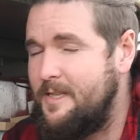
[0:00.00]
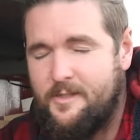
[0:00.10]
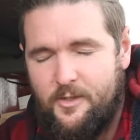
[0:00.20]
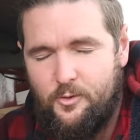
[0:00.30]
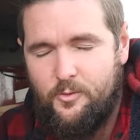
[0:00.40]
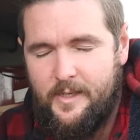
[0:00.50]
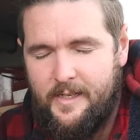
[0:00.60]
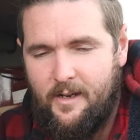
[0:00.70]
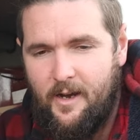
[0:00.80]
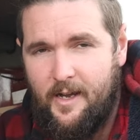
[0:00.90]
until
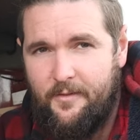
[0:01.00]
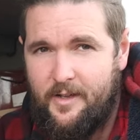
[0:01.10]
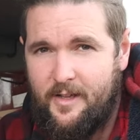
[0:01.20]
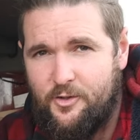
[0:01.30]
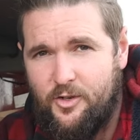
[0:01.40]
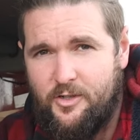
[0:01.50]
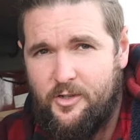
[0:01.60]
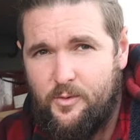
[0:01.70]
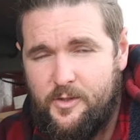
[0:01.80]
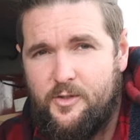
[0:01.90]
we hire the
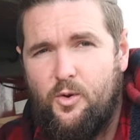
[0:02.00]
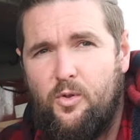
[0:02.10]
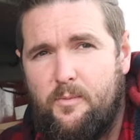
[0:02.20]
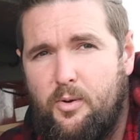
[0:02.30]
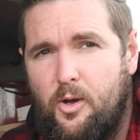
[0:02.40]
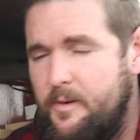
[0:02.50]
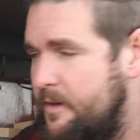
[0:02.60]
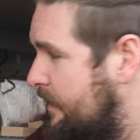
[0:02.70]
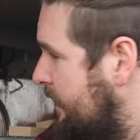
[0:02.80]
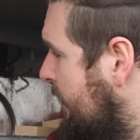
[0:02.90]
electrician to install them
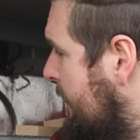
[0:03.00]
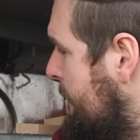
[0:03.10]
permanently.